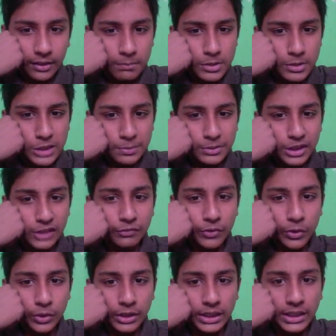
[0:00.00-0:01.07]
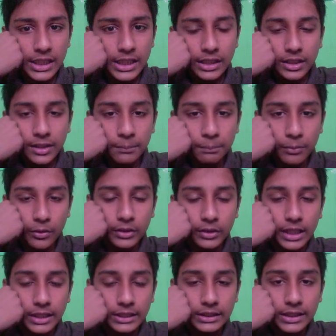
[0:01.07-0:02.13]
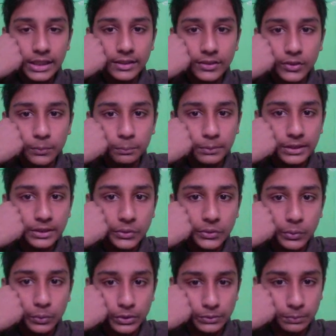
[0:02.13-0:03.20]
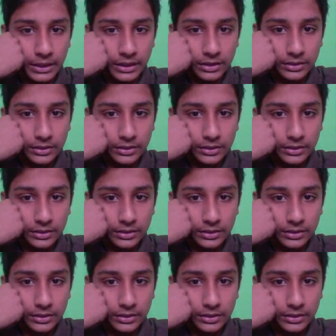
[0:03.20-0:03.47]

Bishop c4 regaining a pawn, and king to b2 was played.